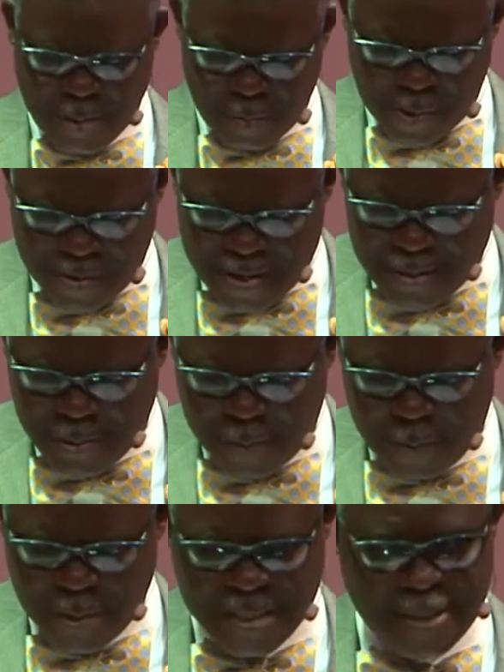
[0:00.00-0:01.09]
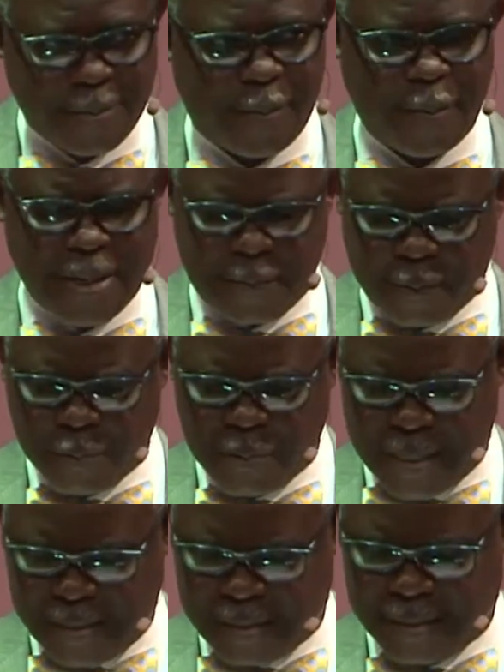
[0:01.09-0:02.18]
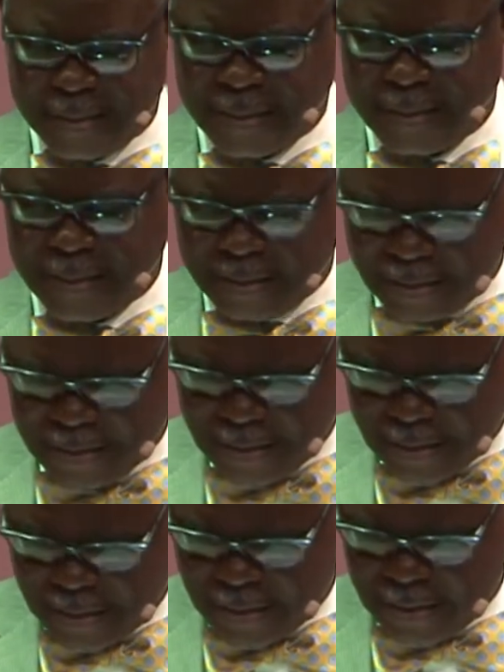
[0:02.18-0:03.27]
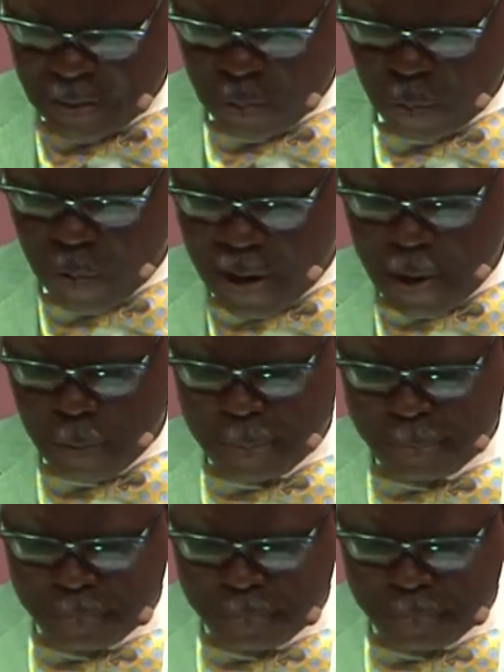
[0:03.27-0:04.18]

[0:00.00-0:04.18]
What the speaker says: We thank God for his faithfulness. Wow.